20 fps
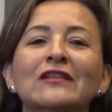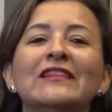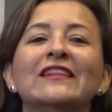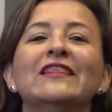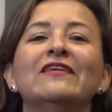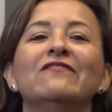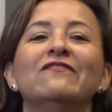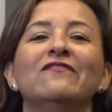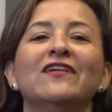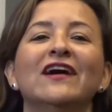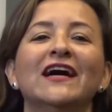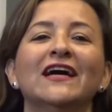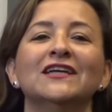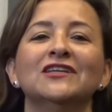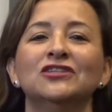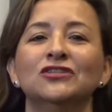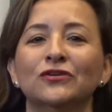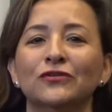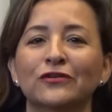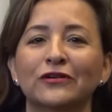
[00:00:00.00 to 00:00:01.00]
Divine
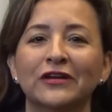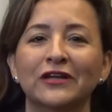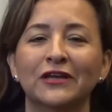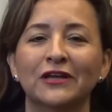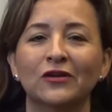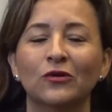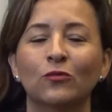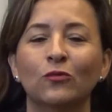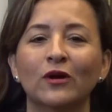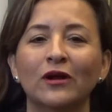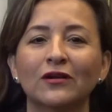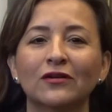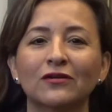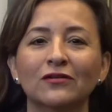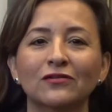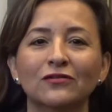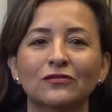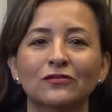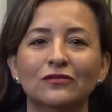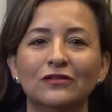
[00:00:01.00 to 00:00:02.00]
Journey. Welcome
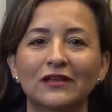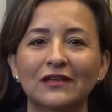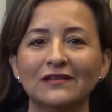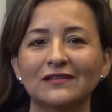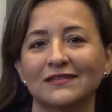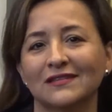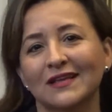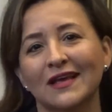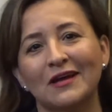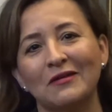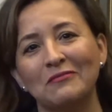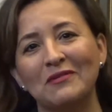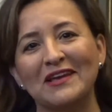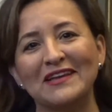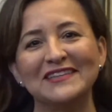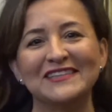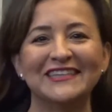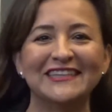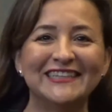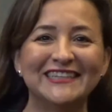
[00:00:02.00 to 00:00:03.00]
to this
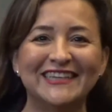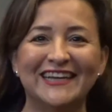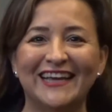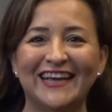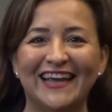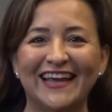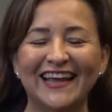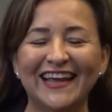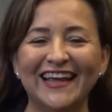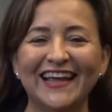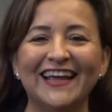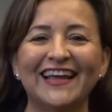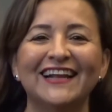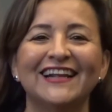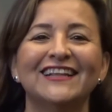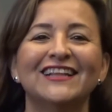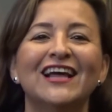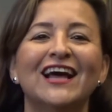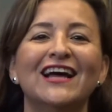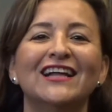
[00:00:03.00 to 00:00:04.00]
amazing day
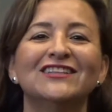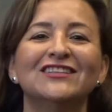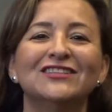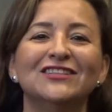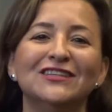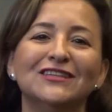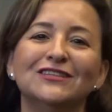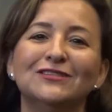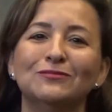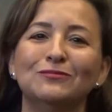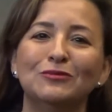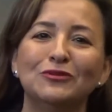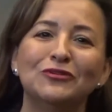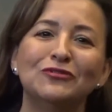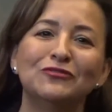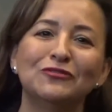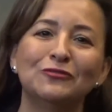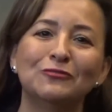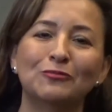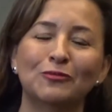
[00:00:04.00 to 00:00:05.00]
and at this
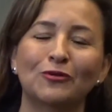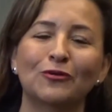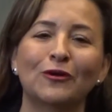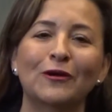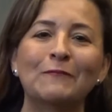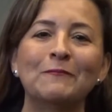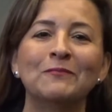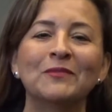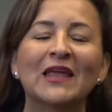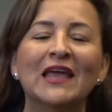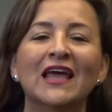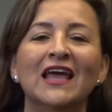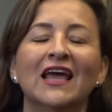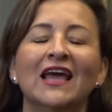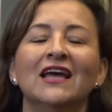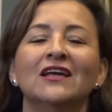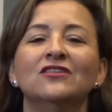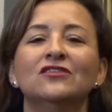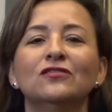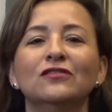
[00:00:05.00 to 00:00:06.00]
beautiful program.
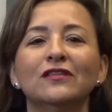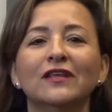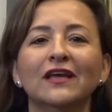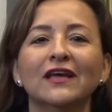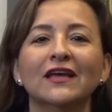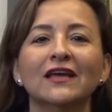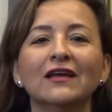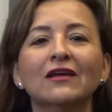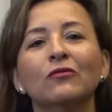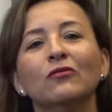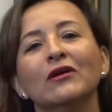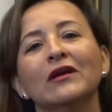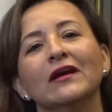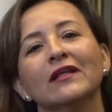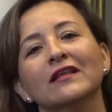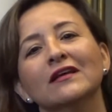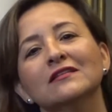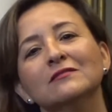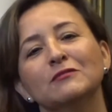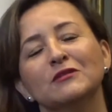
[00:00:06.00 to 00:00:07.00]
Today, we have
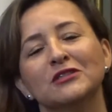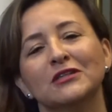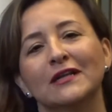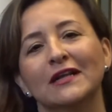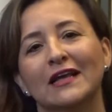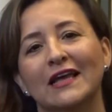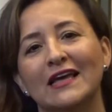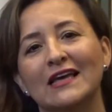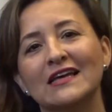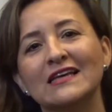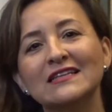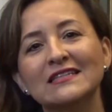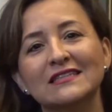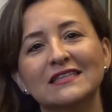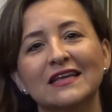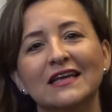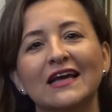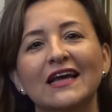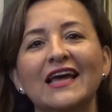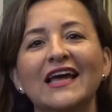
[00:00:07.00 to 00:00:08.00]
a special guest,
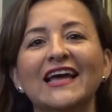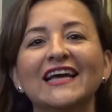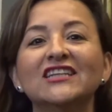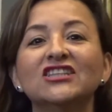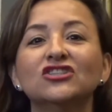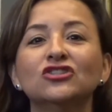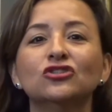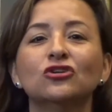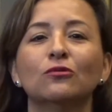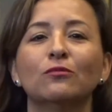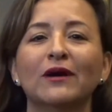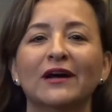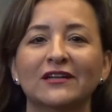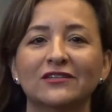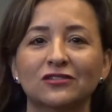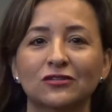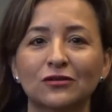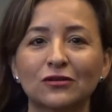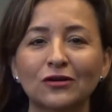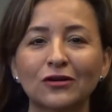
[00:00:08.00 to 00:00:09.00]
Ed
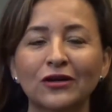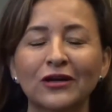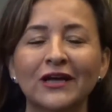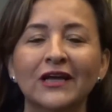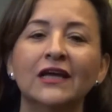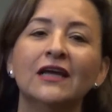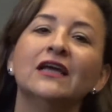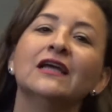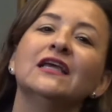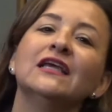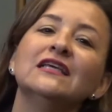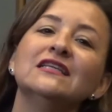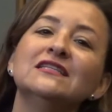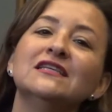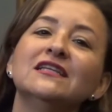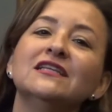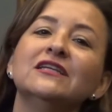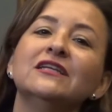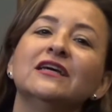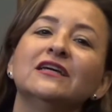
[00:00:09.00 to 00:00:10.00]
Trovato. He's
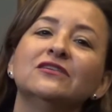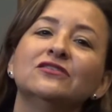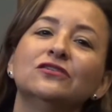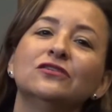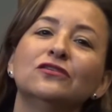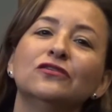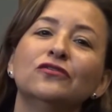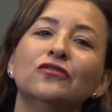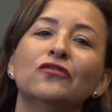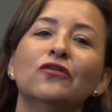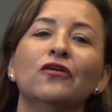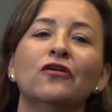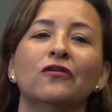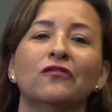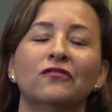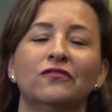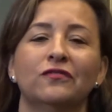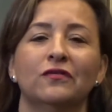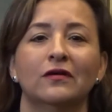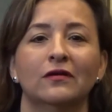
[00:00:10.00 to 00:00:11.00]
a director
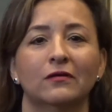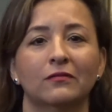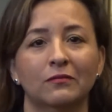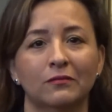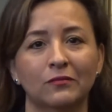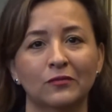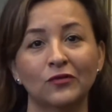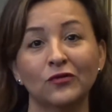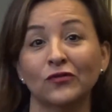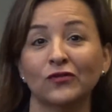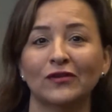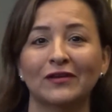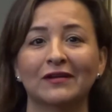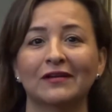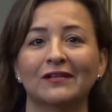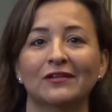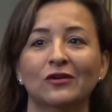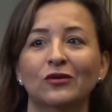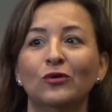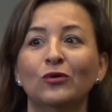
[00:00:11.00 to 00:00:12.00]
of
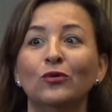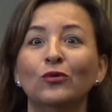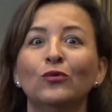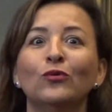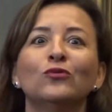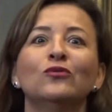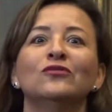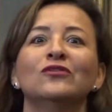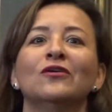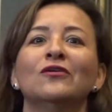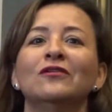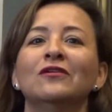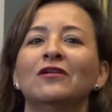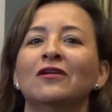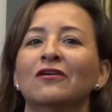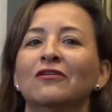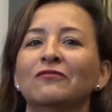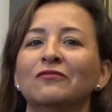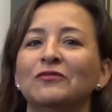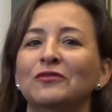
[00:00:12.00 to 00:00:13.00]
musical. Who don't
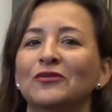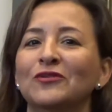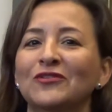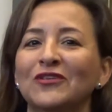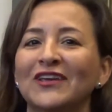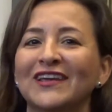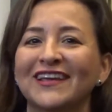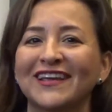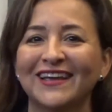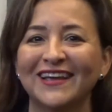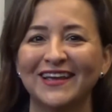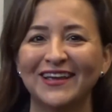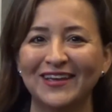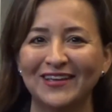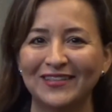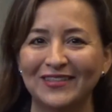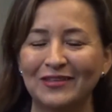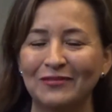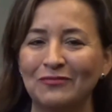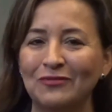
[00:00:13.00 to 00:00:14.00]
love music?
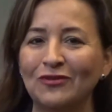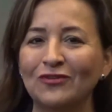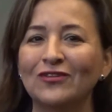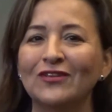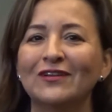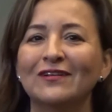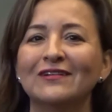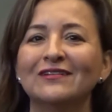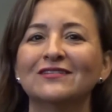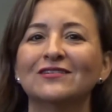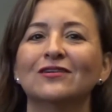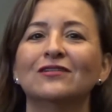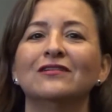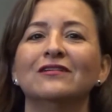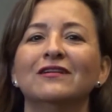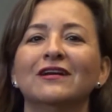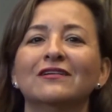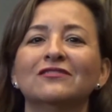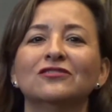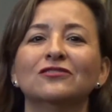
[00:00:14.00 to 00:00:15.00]
The musical school
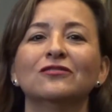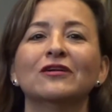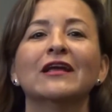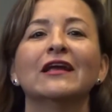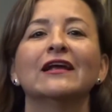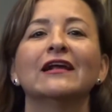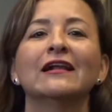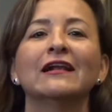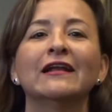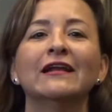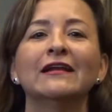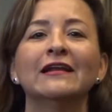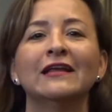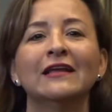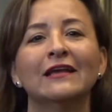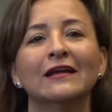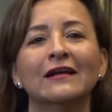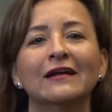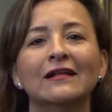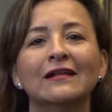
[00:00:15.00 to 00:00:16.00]
director in
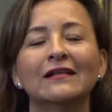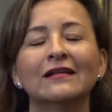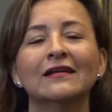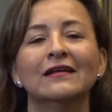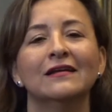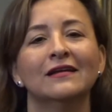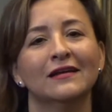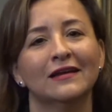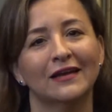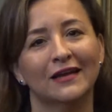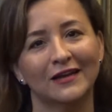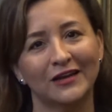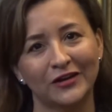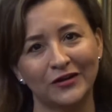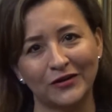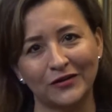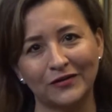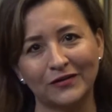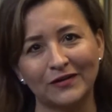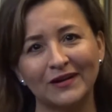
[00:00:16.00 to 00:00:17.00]
Gleneagle
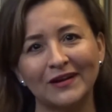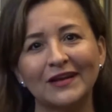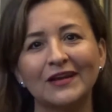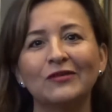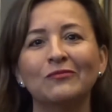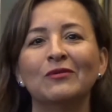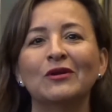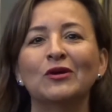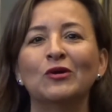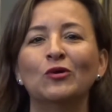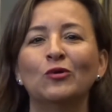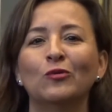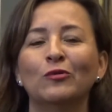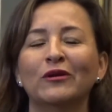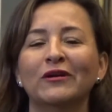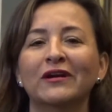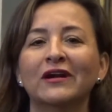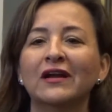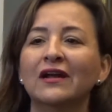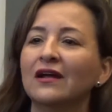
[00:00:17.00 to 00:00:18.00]
here in
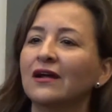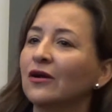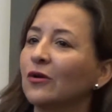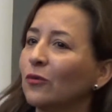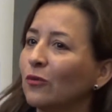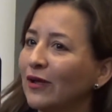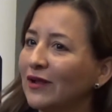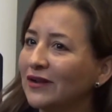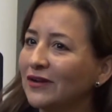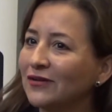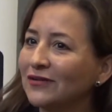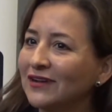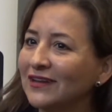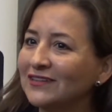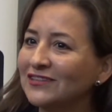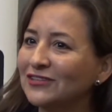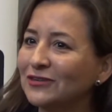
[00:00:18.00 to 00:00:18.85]
Vancouver. Welcome, Ed